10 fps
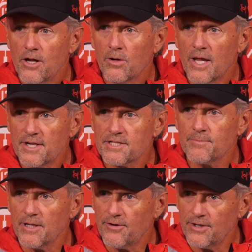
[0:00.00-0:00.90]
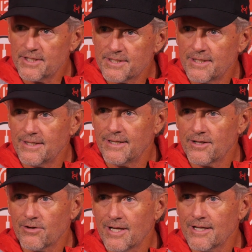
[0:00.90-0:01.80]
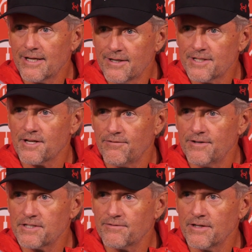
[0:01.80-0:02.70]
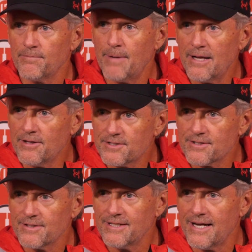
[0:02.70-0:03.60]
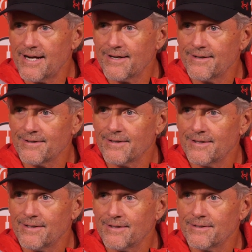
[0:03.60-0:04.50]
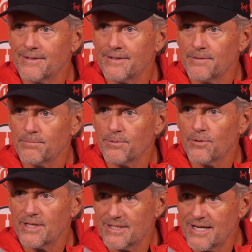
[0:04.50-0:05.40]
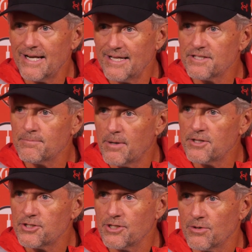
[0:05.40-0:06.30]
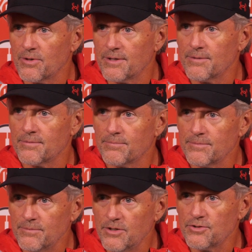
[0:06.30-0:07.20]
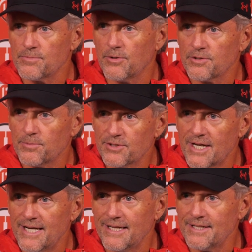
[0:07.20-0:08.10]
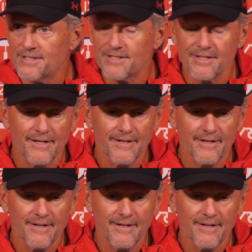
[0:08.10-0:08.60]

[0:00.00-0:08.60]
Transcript: No, a lot of similarities, and they're a lot like us offensively. Balanced attack, employ tight ends a bunch, use multiple tight ends,